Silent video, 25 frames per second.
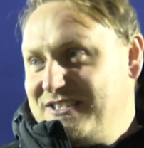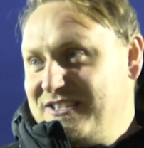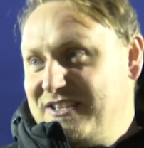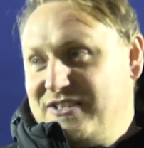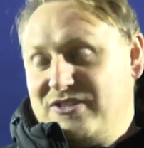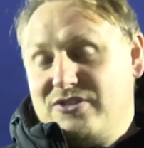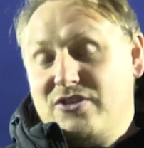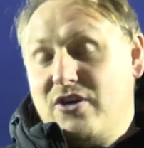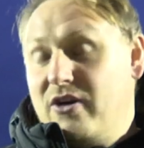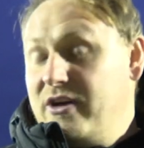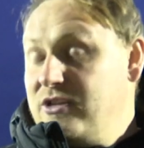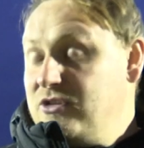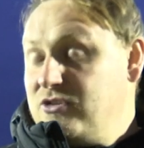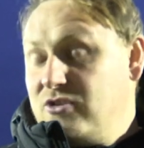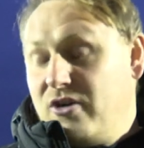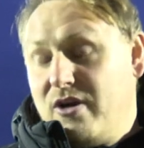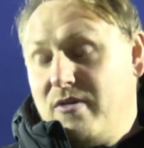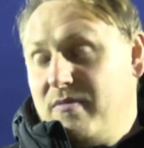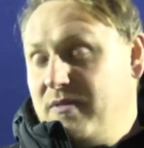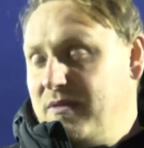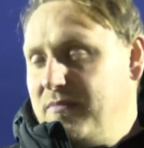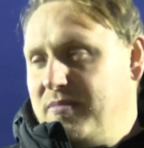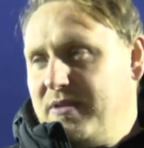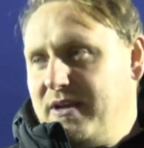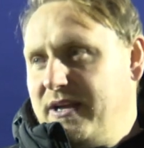it's not
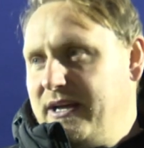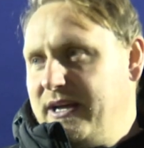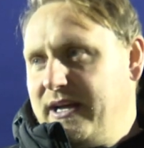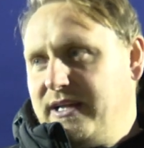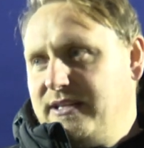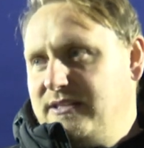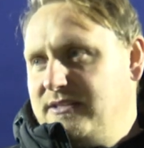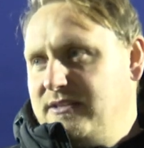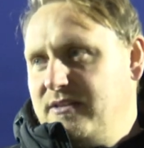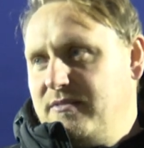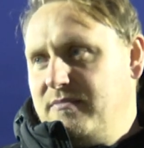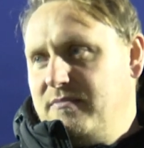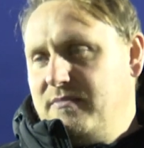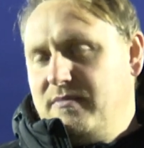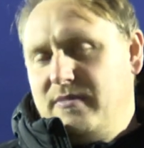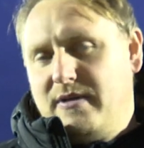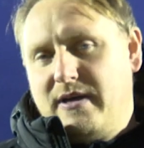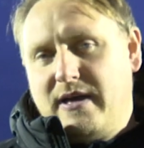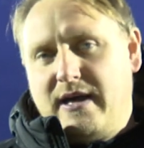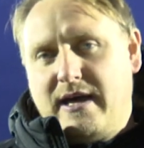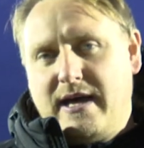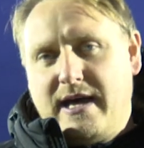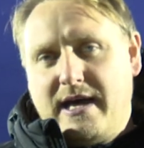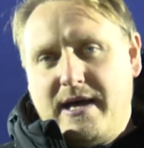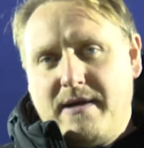enjoyable to play against
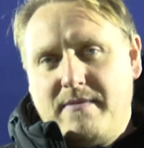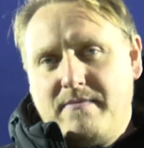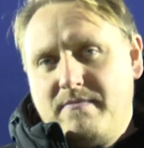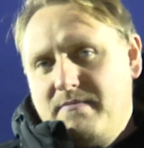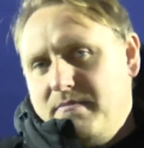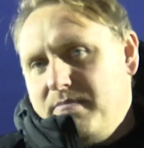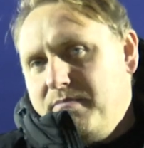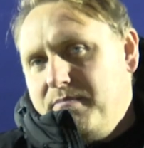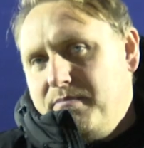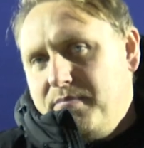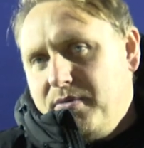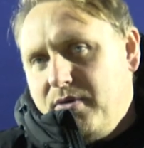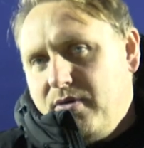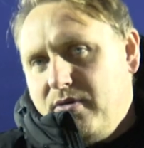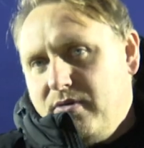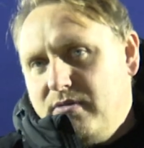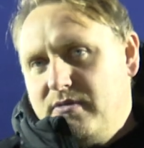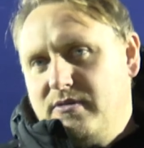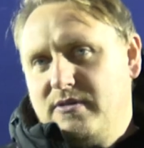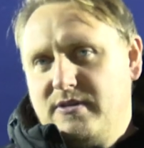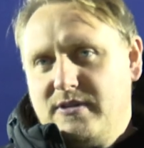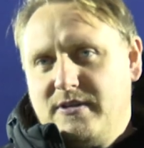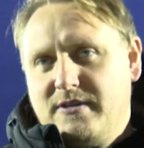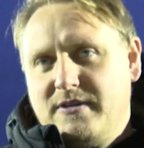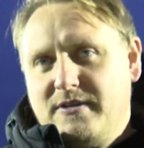them, but
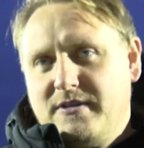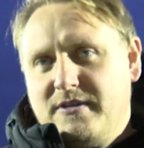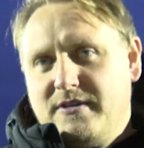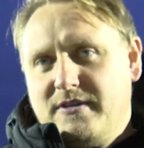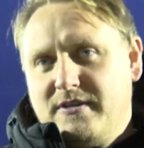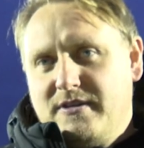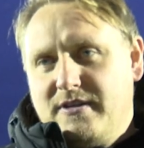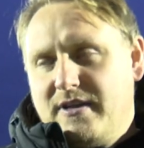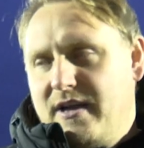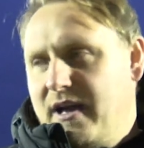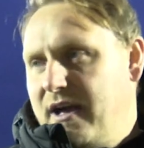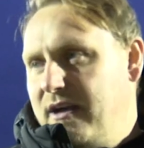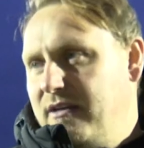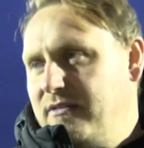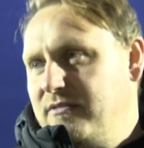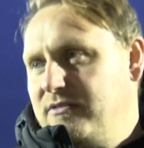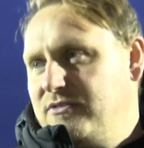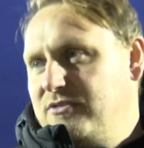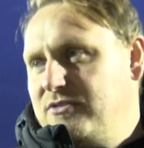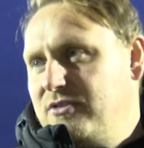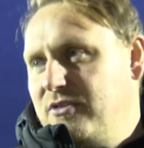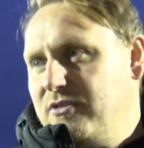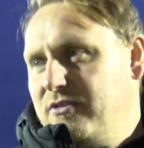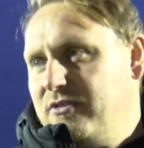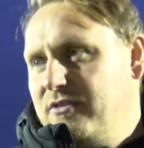yeah, it's
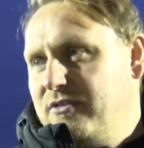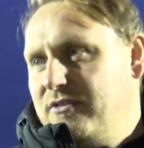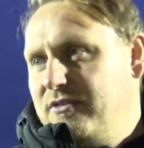done.